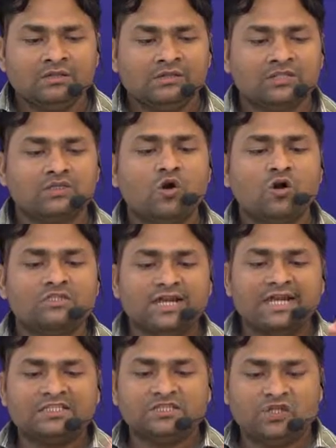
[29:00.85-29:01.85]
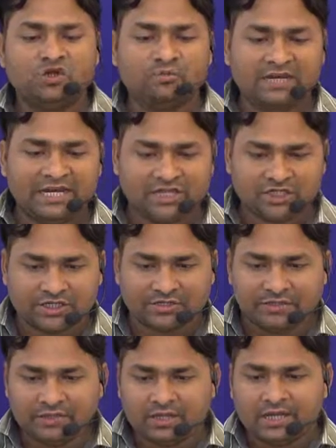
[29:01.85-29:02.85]
This goes against human nature,
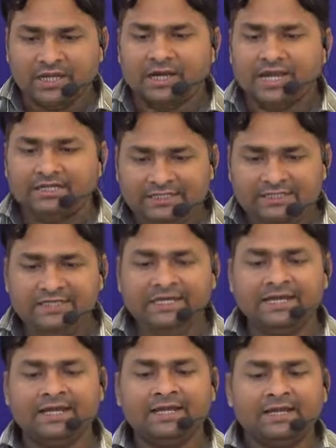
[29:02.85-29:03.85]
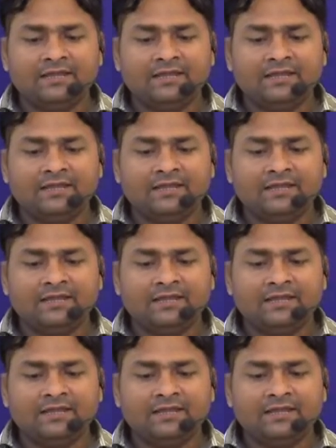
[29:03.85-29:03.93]
an idea